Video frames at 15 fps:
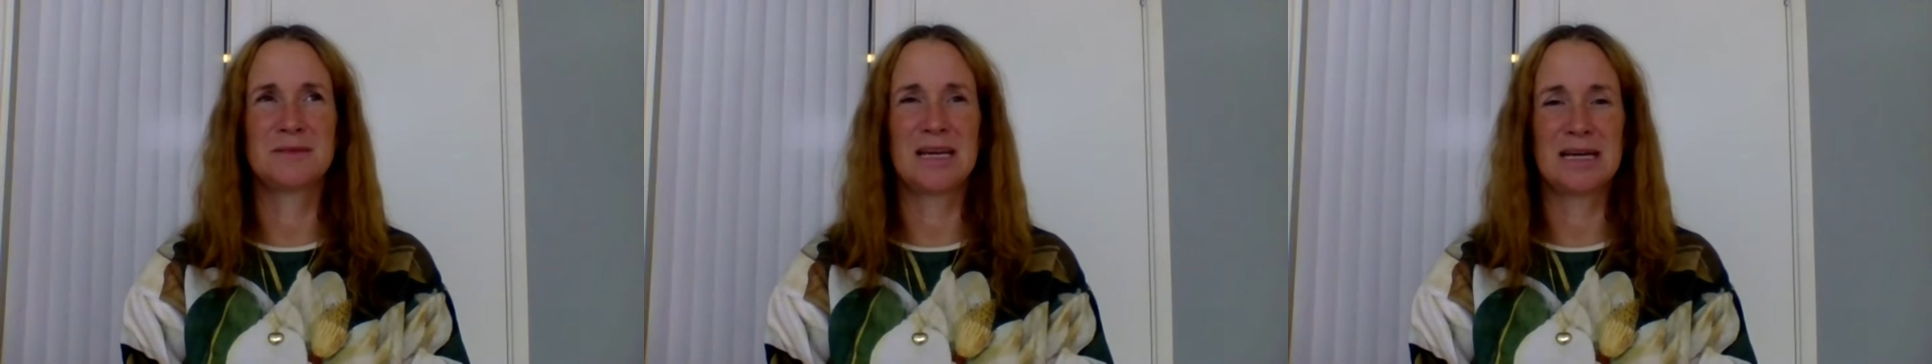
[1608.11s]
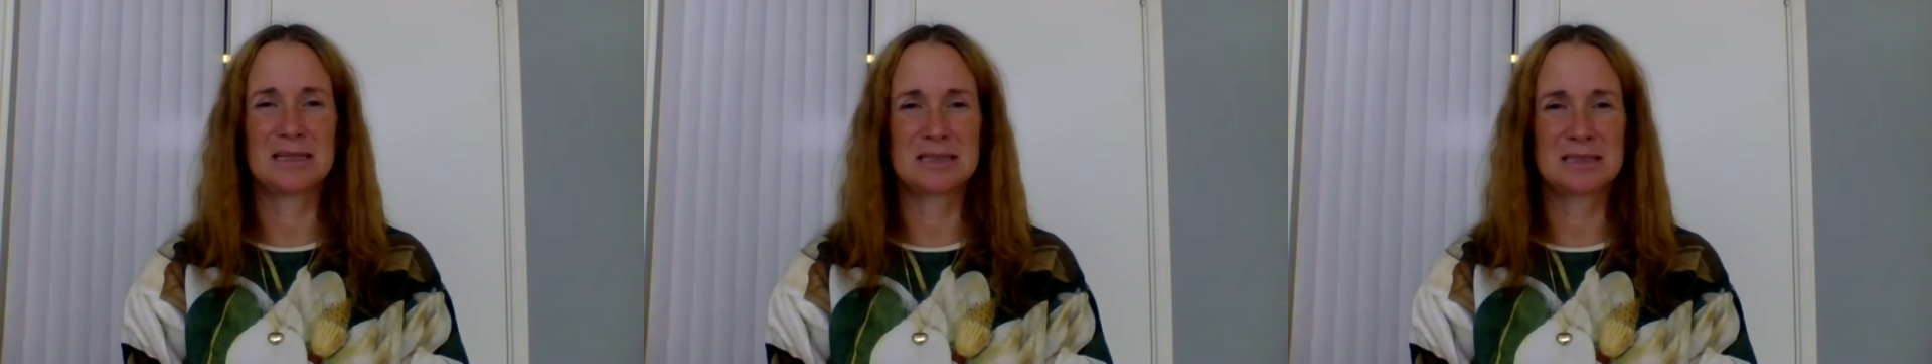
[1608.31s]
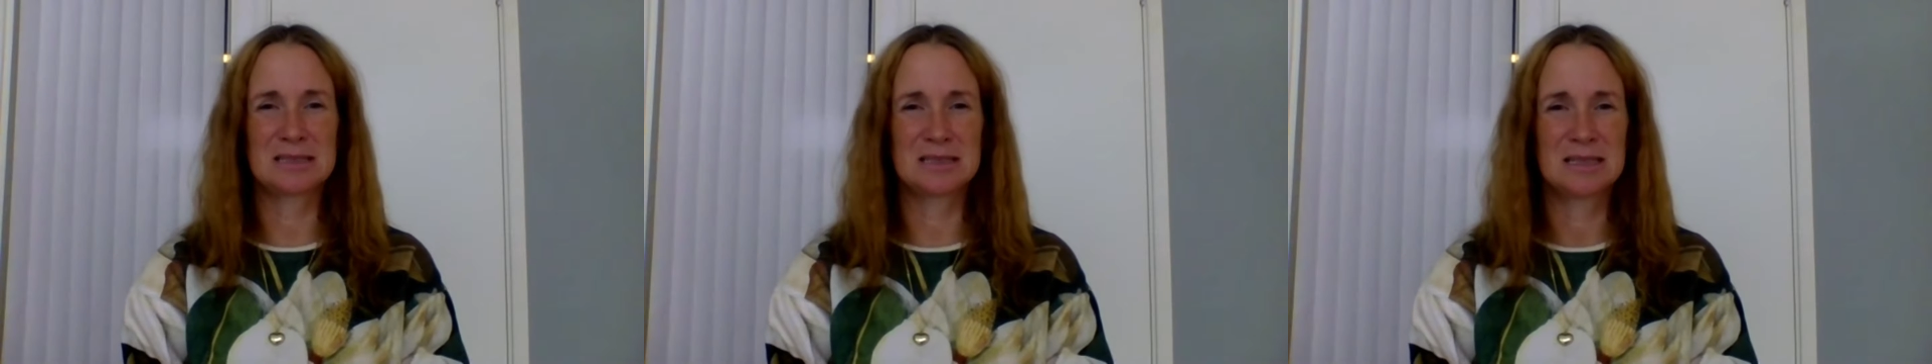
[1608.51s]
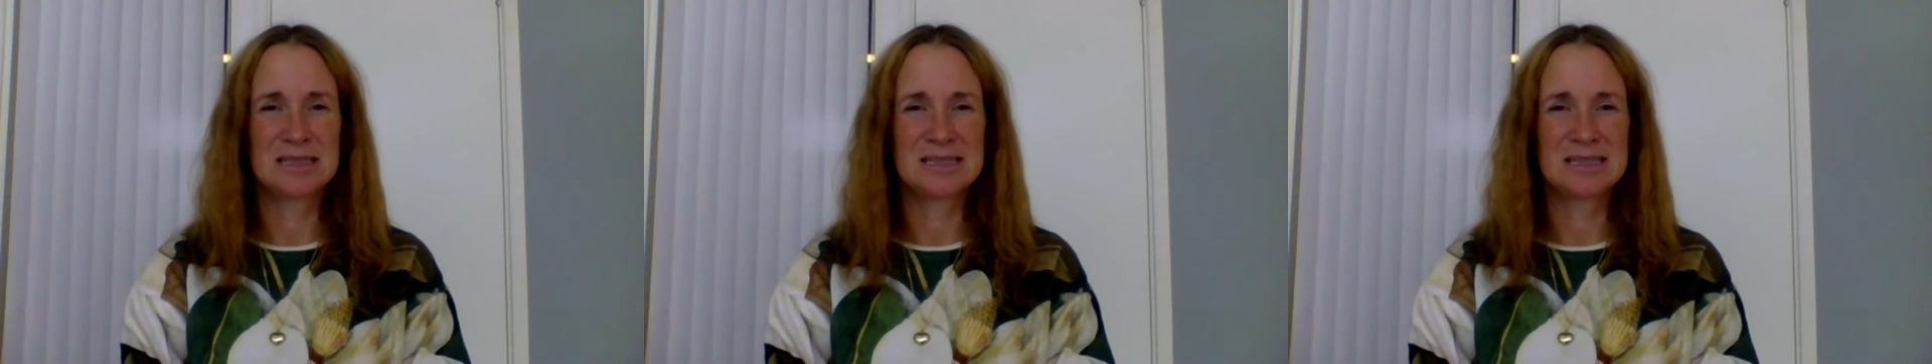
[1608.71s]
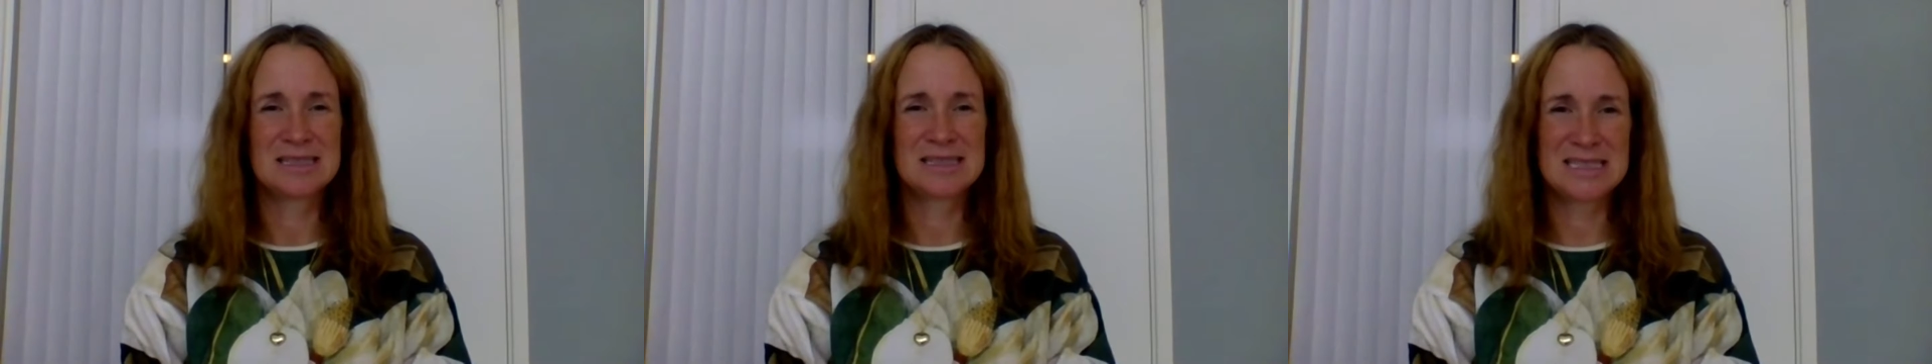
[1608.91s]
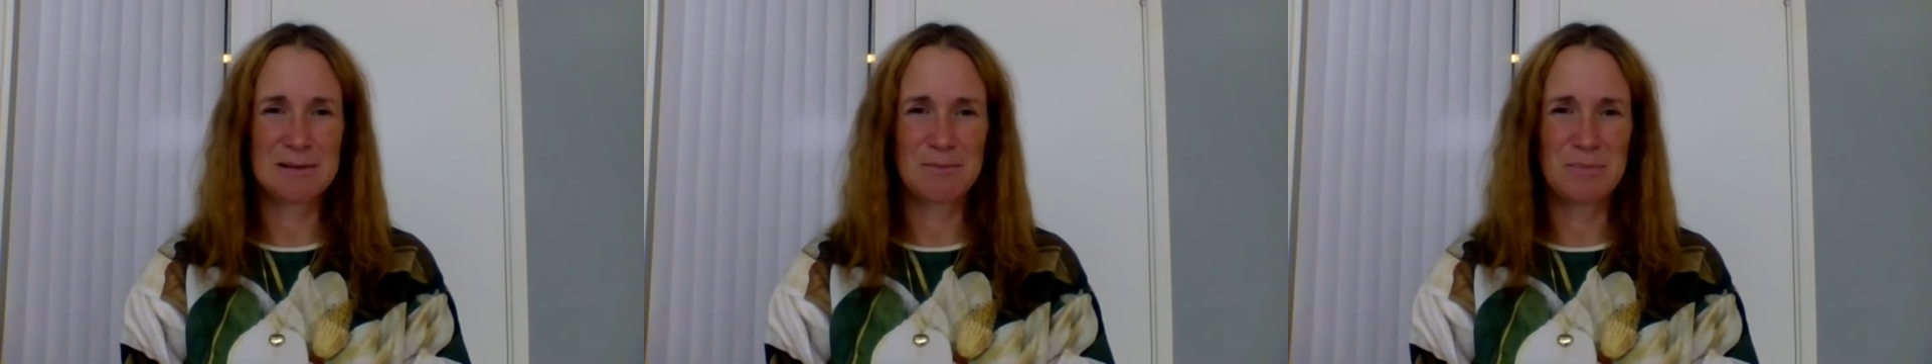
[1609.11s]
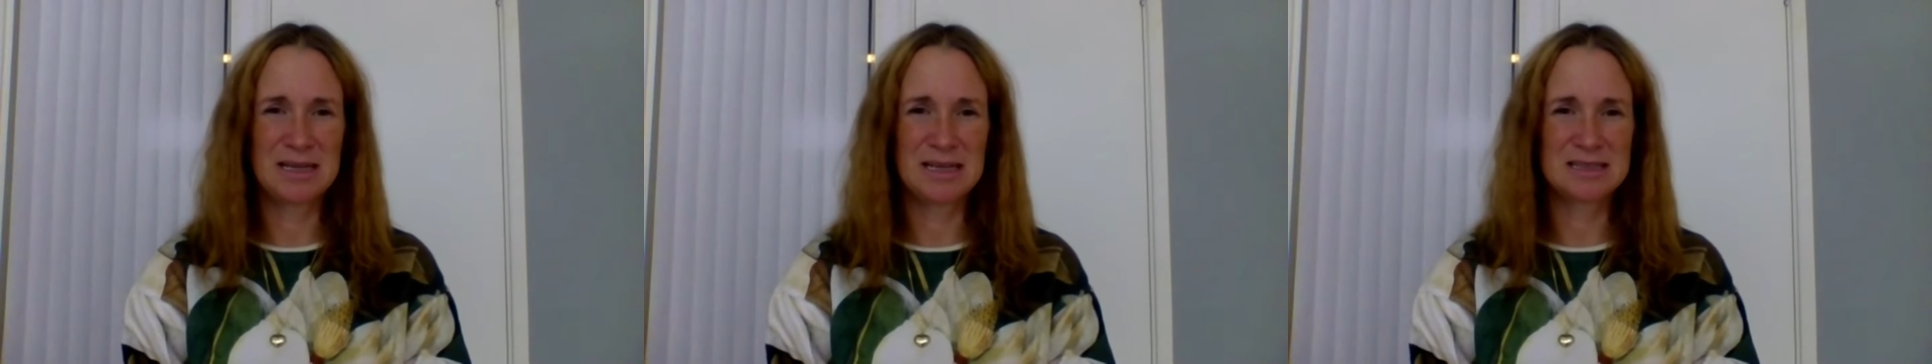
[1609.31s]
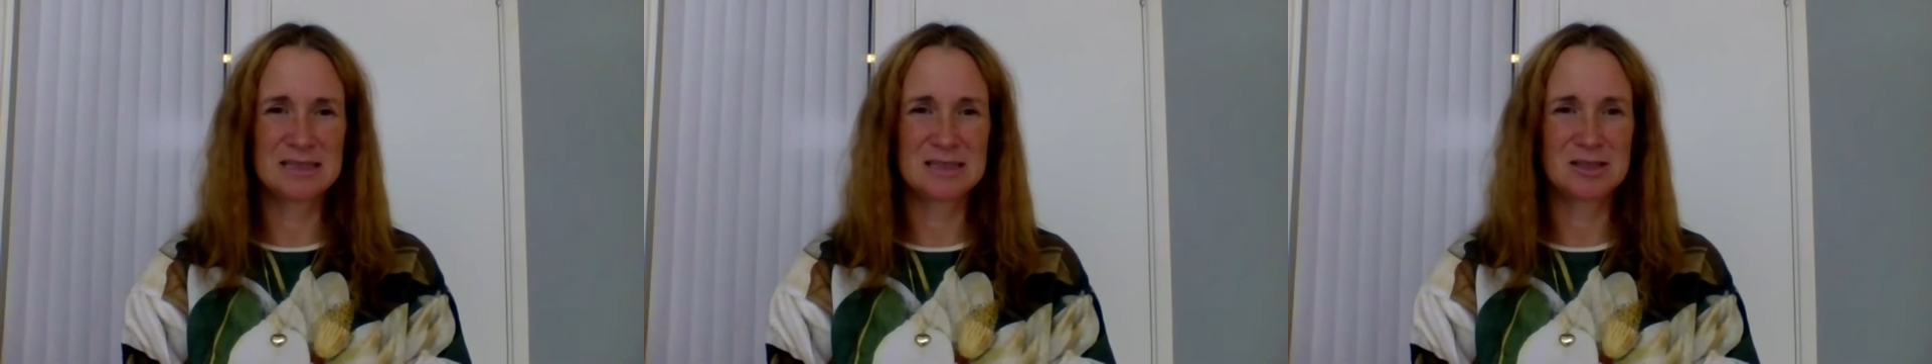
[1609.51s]
get
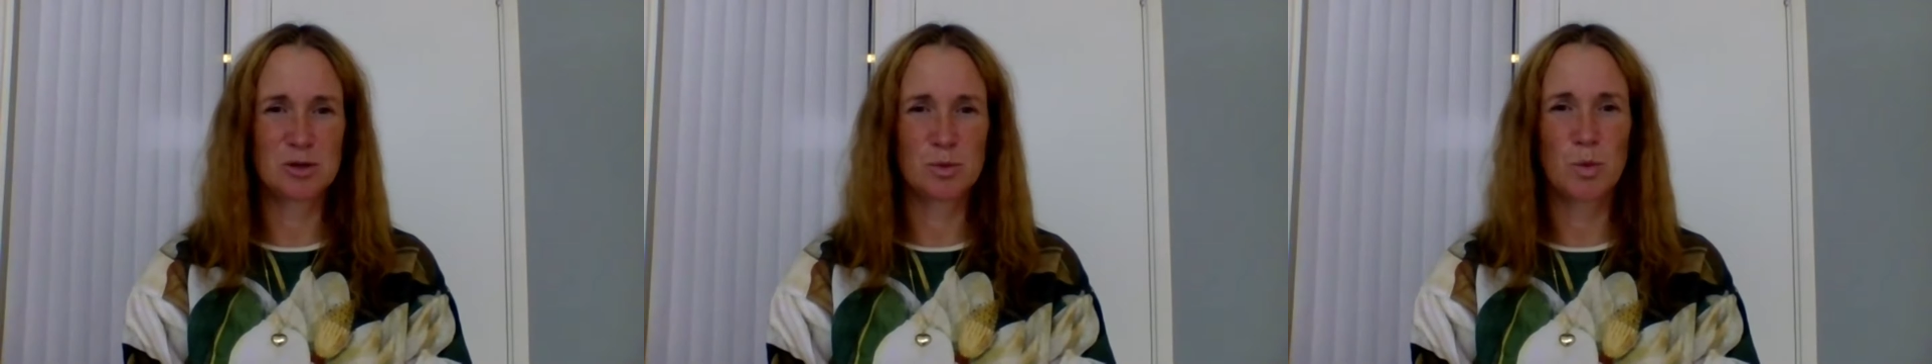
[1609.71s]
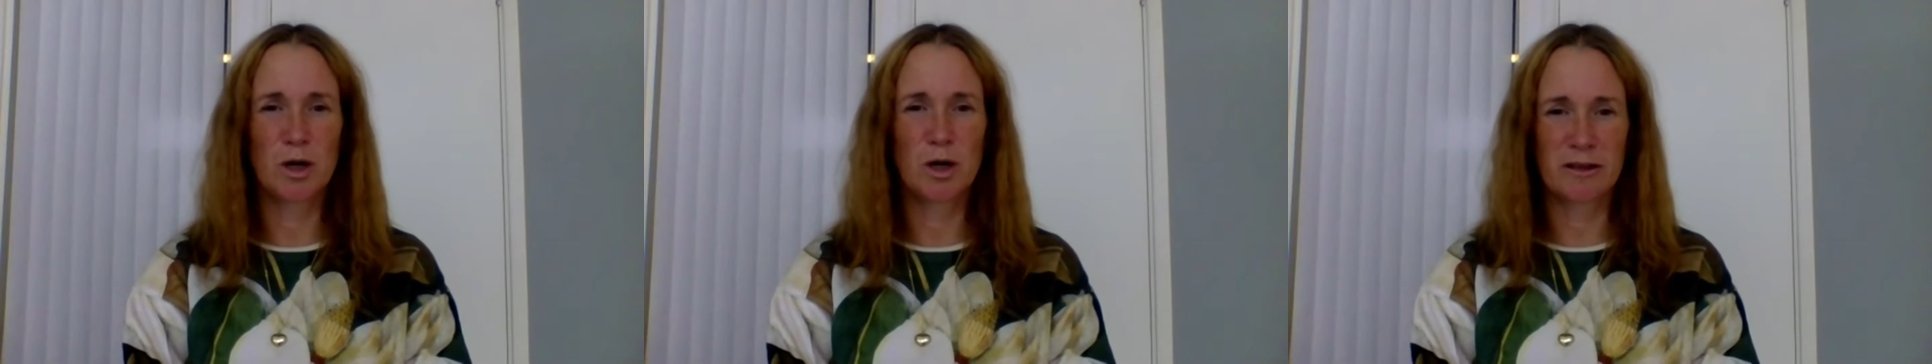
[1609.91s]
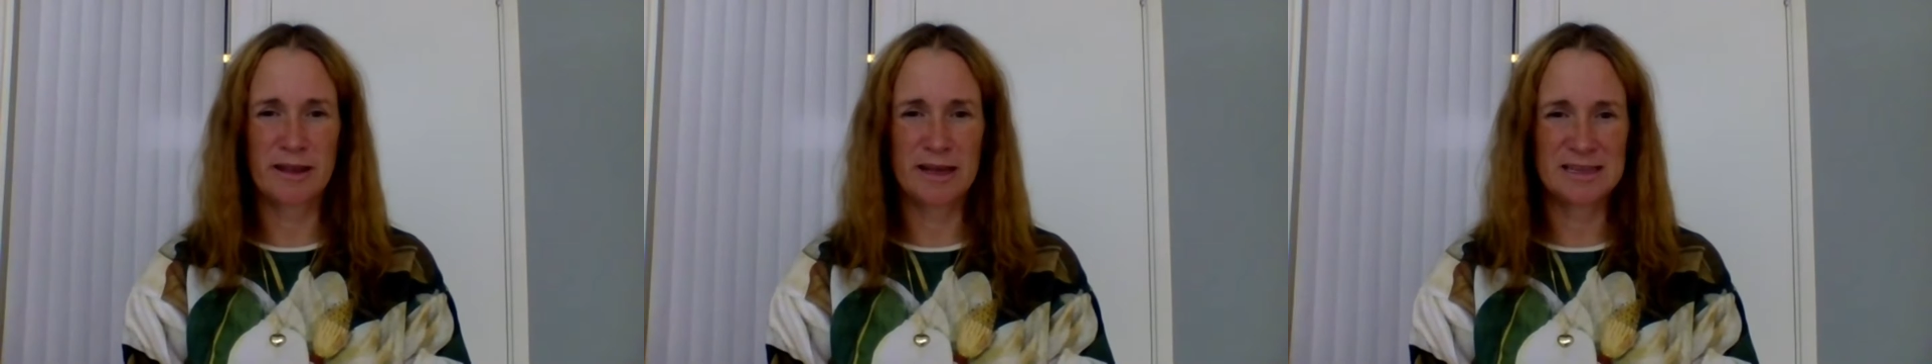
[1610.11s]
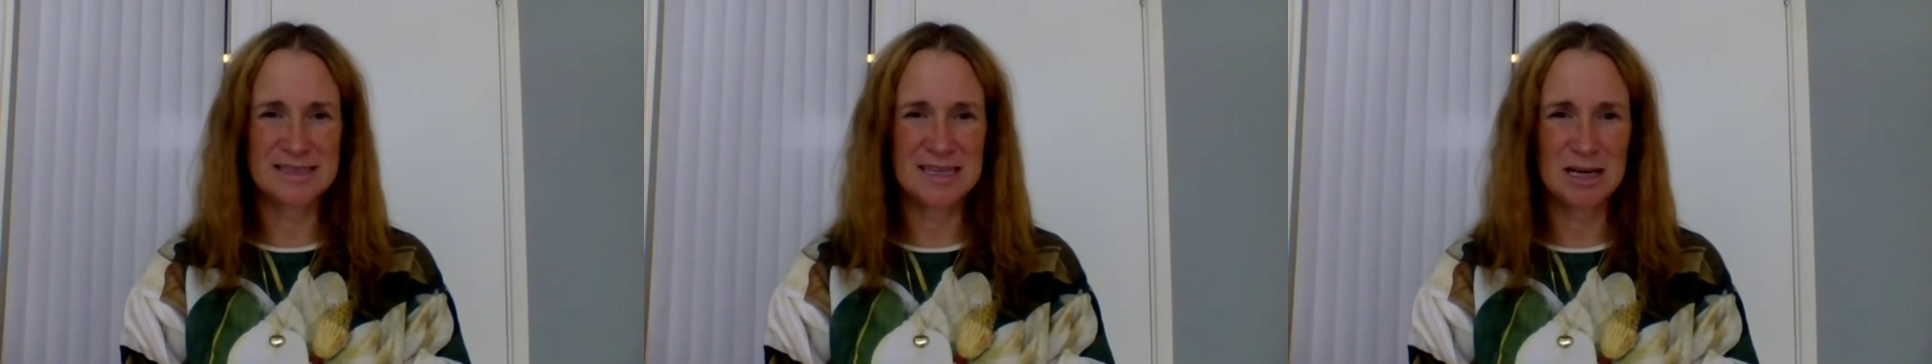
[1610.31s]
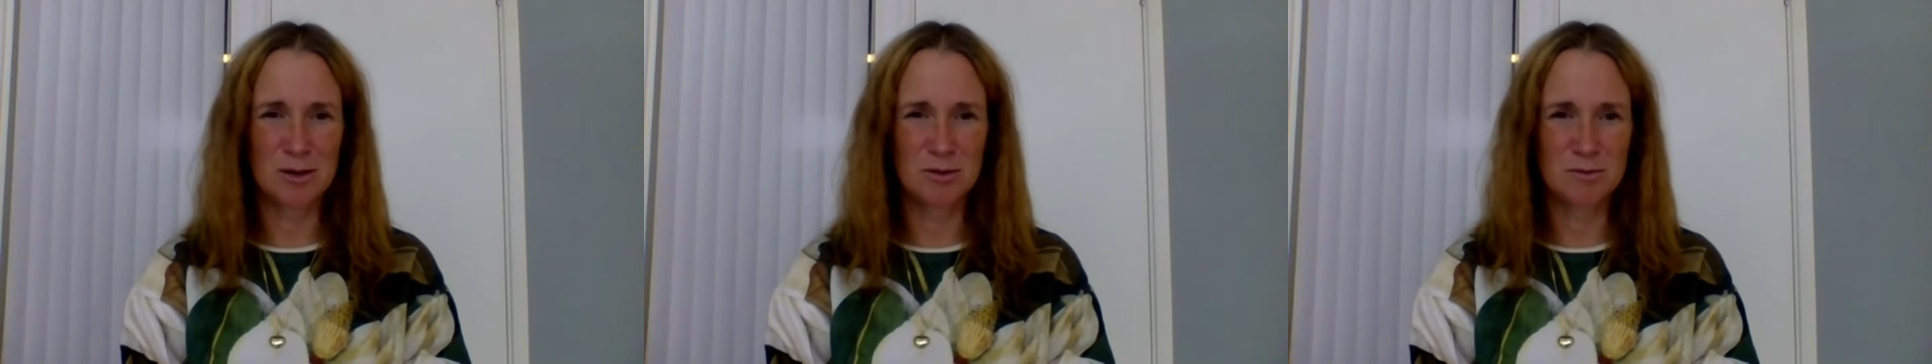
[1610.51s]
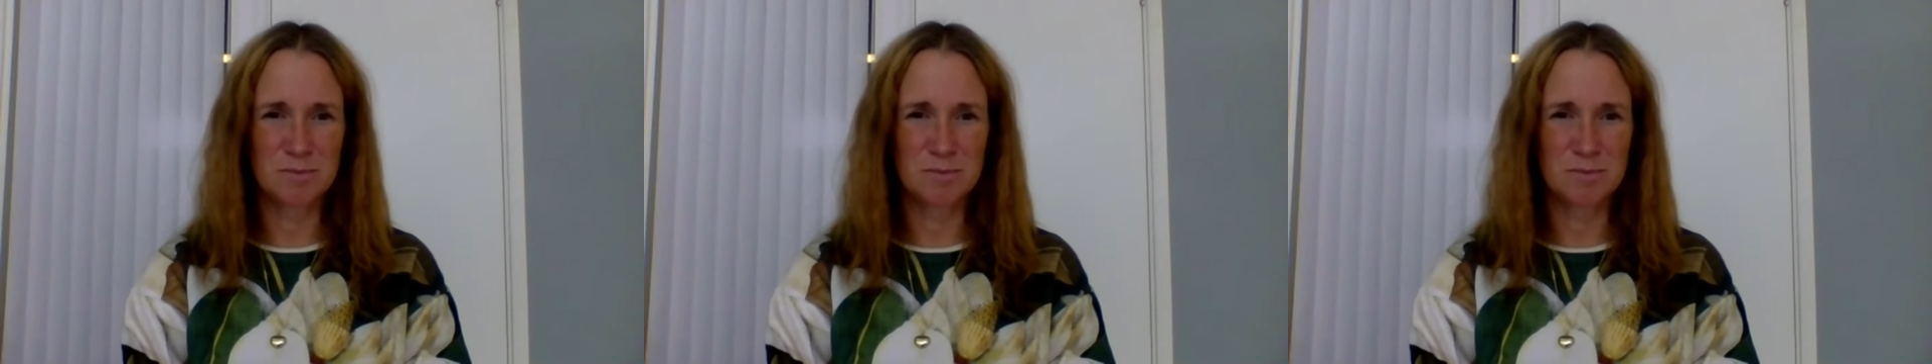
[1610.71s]
siblings to work things out